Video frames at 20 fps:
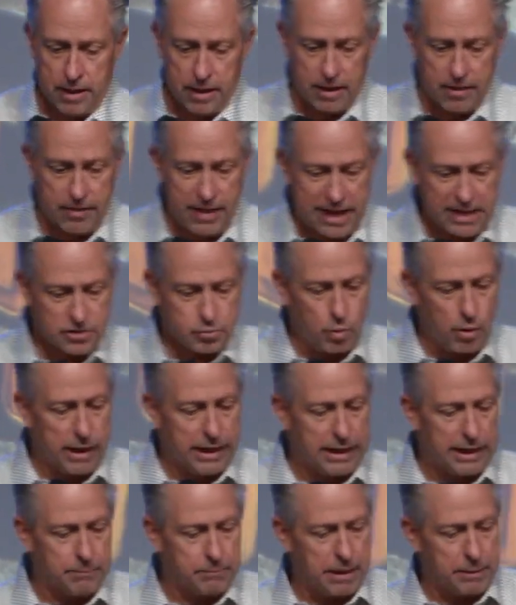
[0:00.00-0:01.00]
That's
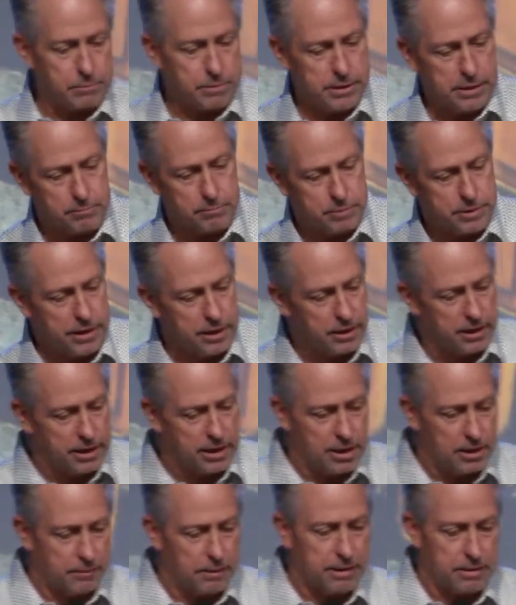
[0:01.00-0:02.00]
why I'm, I'm, I'm telling
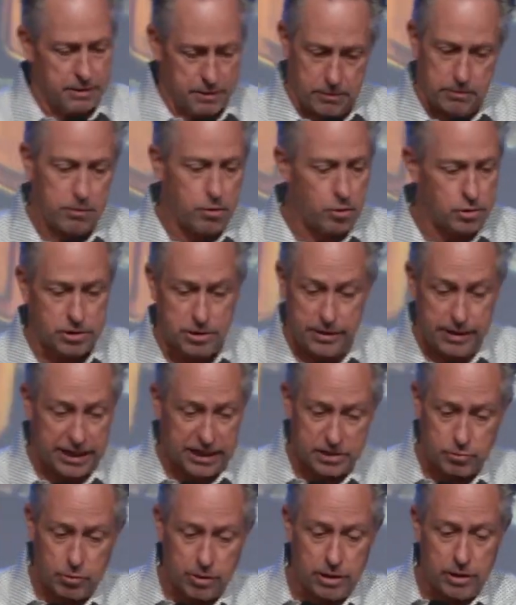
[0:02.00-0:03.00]
you, it goes to the
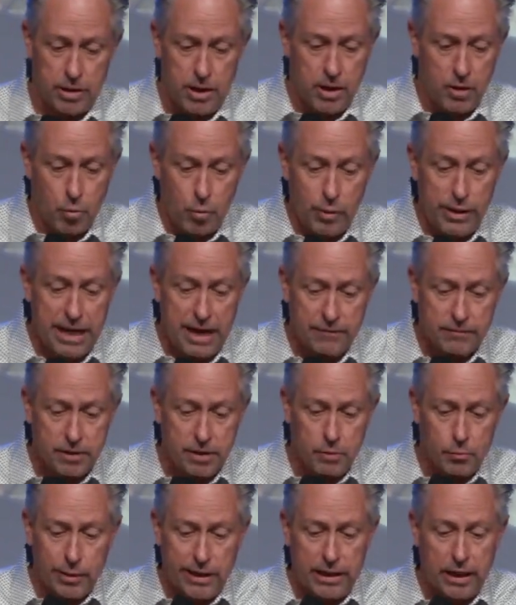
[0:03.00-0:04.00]
next one. We have
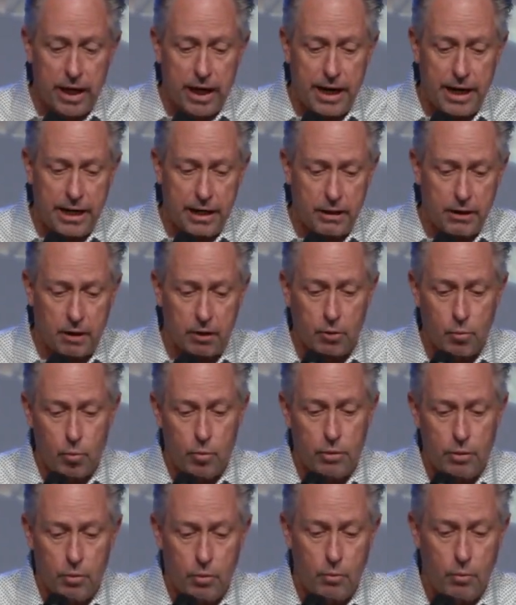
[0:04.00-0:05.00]
to rely, or
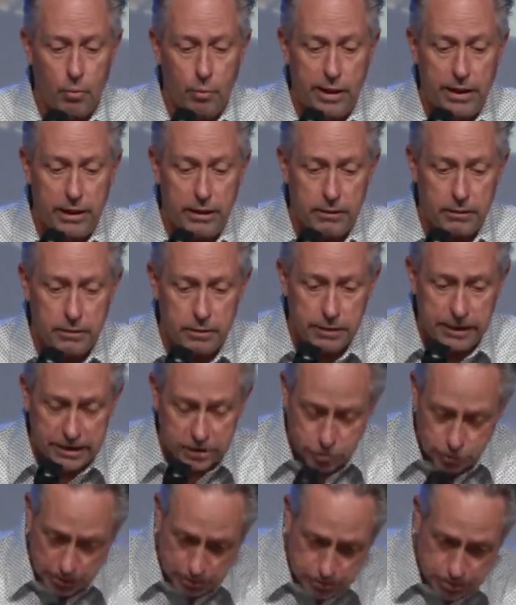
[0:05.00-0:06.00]
we get
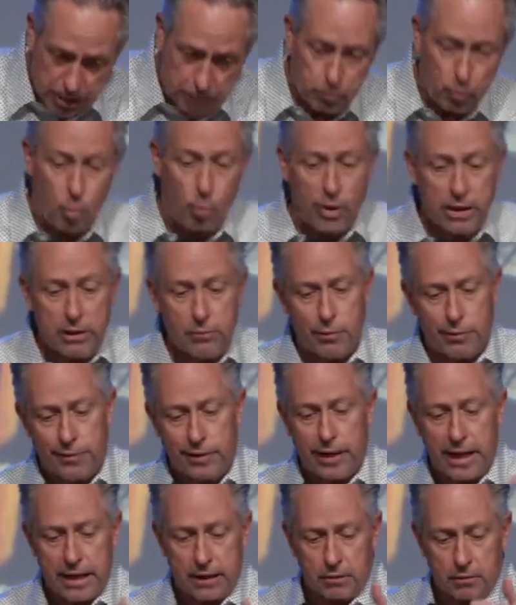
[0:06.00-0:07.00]
tripped up when we
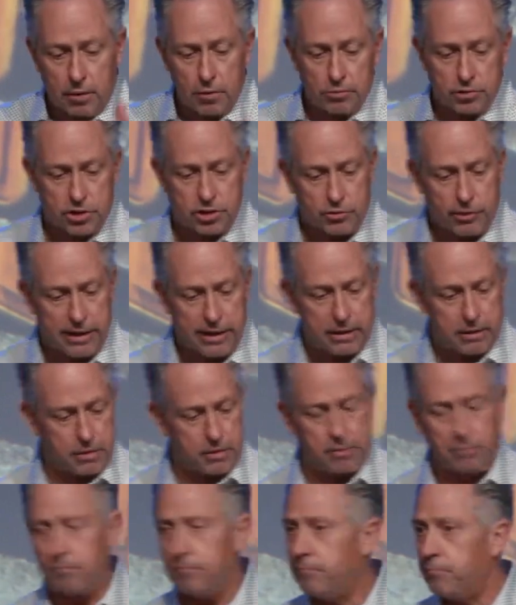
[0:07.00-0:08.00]
rely on our own
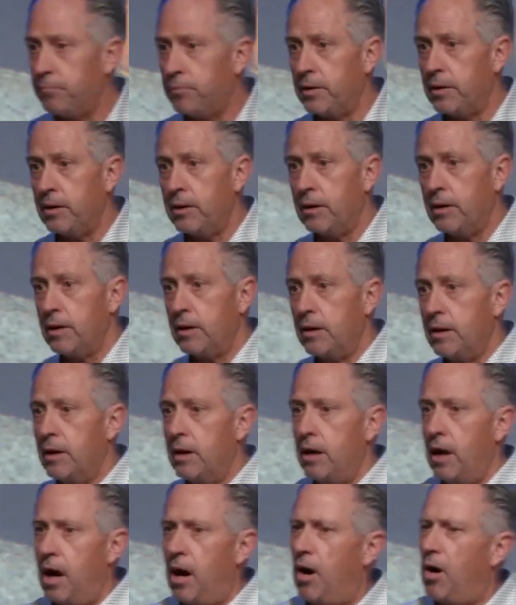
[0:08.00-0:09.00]
strength.
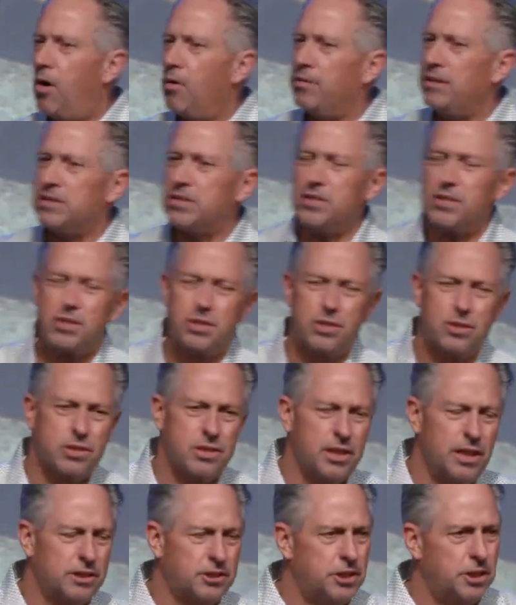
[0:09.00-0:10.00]
Oh, this is
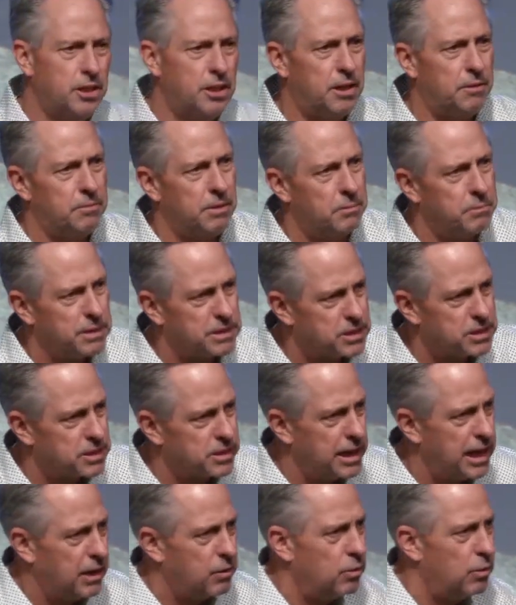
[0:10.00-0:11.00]
such a, a,
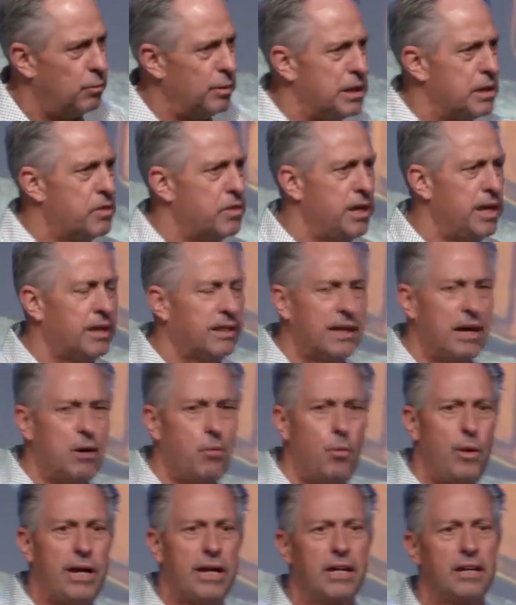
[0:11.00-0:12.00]
mistake when we think that
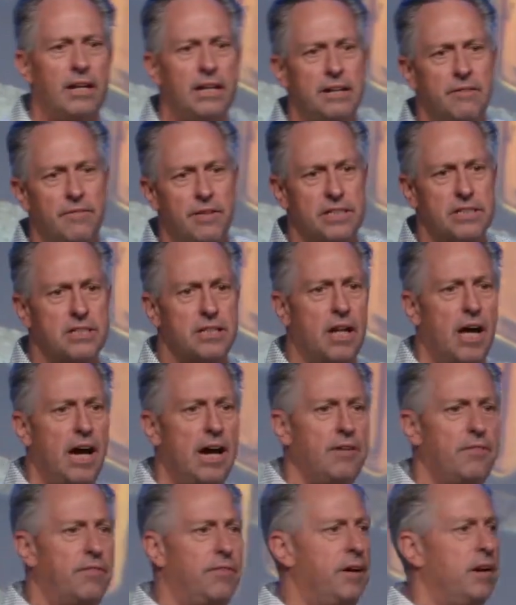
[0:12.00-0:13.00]
we can live this
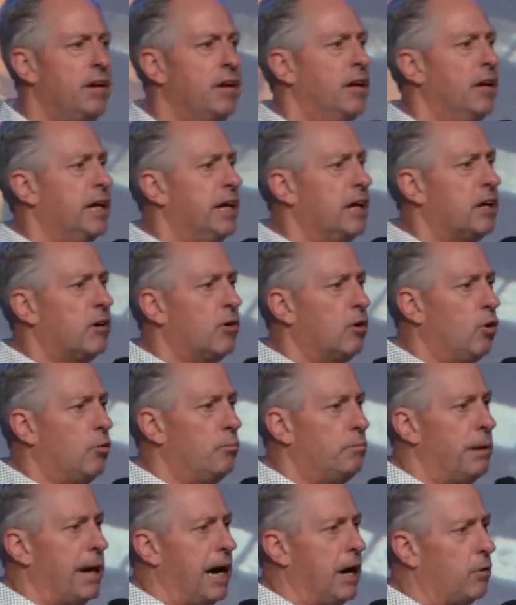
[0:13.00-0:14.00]
life in our own
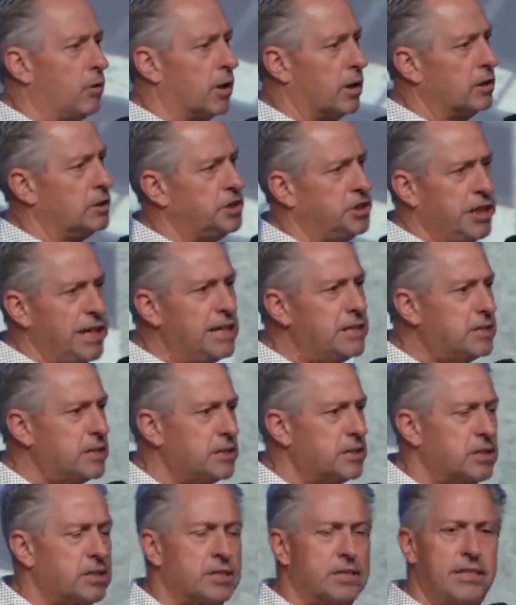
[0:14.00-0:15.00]
power.
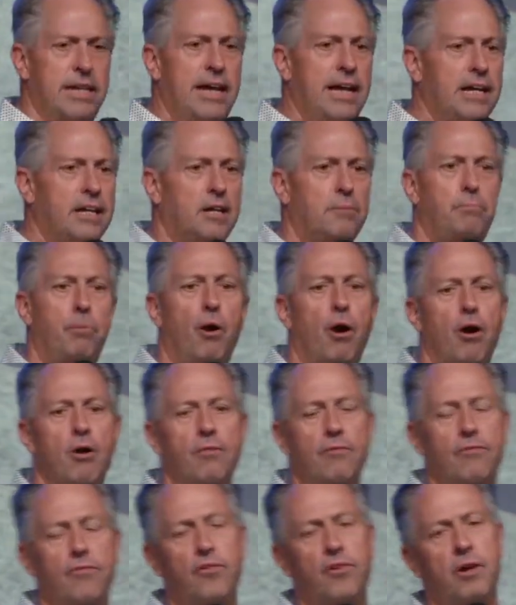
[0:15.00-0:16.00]
Jesus said,
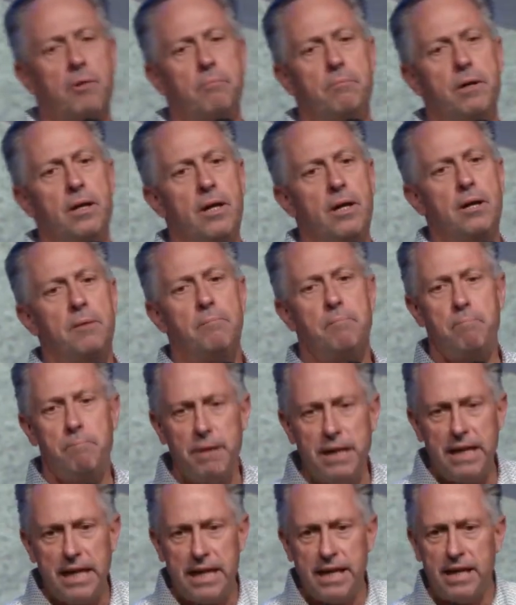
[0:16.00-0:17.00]
Apart from
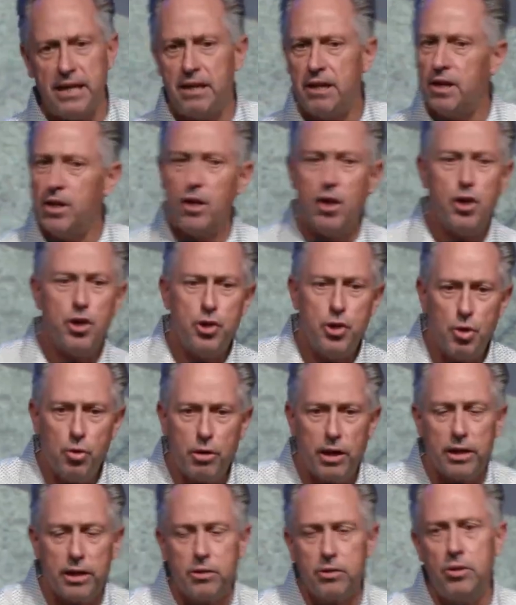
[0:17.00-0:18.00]
me, you
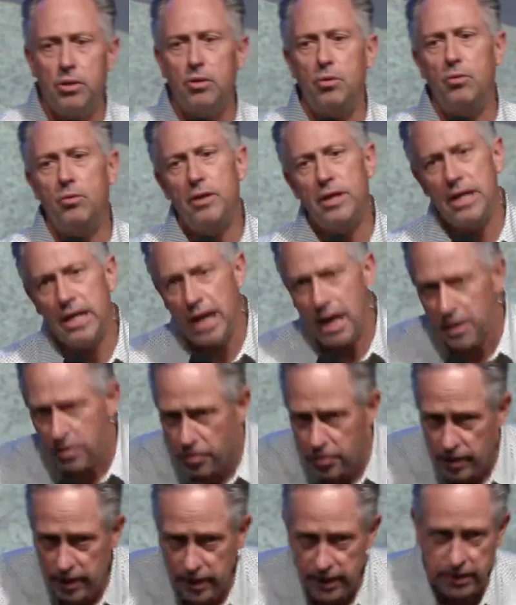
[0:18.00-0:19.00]
can do
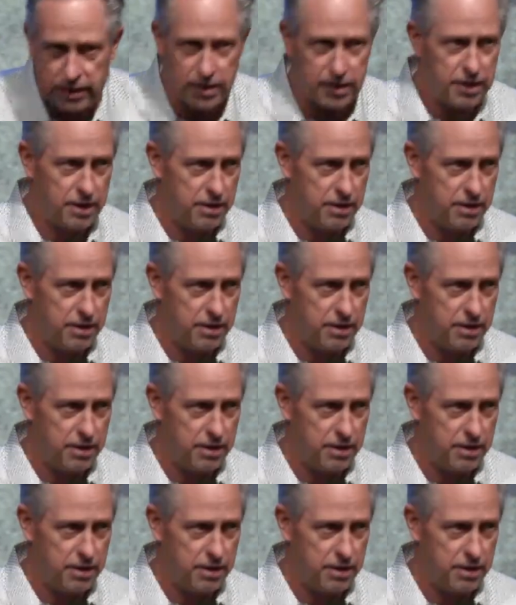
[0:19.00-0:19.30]
nothing.